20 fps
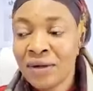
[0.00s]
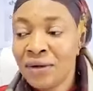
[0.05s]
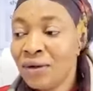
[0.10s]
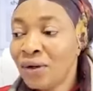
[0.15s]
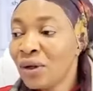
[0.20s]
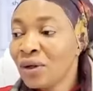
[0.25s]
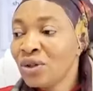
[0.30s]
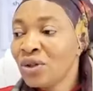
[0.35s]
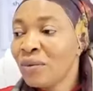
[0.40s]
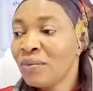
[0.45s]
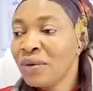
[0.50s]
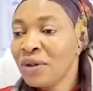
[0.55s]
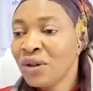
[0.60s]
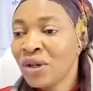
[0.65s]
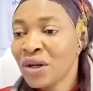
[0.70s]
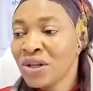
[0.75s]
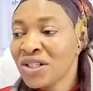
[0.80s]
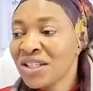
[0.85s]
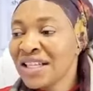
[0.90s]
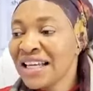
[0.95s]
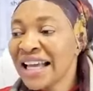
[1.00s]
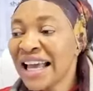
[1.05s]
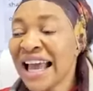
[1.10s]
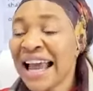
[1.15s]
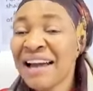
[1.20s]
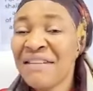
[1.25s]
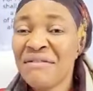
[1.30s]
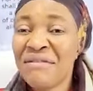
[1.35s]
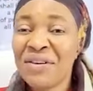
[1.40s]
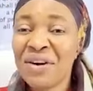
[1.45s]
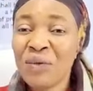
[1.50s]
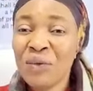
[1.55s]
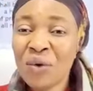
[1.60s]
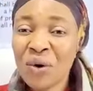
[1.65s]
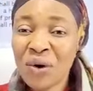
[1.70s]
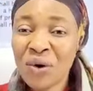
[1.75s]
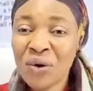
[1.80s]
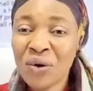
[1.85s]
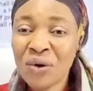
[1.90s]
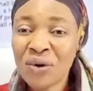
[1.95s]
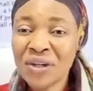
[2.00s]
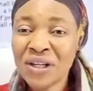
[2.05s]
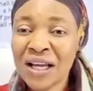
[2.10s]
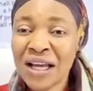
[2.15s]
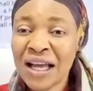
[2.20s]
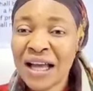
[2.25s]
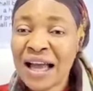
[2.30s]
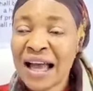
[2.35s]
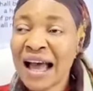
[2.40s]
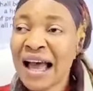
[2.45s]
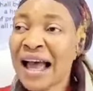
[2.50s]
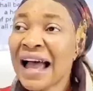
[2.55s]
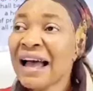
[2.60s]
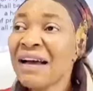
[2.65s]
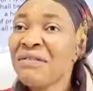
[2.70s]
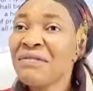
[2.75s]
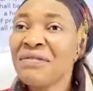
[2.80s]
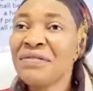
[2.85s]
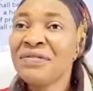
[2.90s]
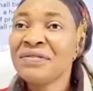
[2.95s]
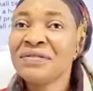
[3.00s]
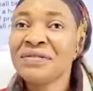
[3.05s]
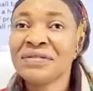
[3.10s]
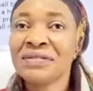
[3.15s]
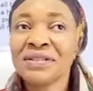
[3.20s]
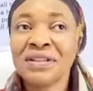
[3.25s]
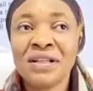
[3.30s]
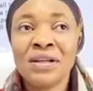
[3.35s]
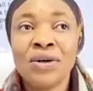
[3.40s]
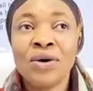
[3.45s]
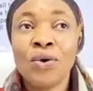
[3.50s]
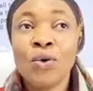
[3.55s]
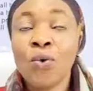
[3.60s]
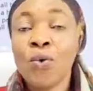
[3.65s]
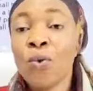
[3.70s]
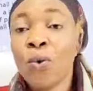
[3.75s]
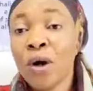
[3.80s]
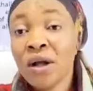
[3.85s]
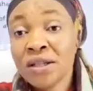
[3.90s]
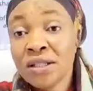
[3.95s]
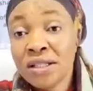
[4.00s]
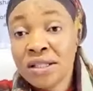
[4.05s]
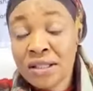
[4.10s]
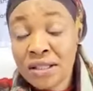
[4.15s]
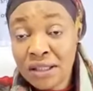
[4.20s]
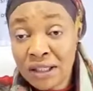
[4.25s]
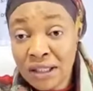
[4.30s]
Not to be toxic. Everyone have what,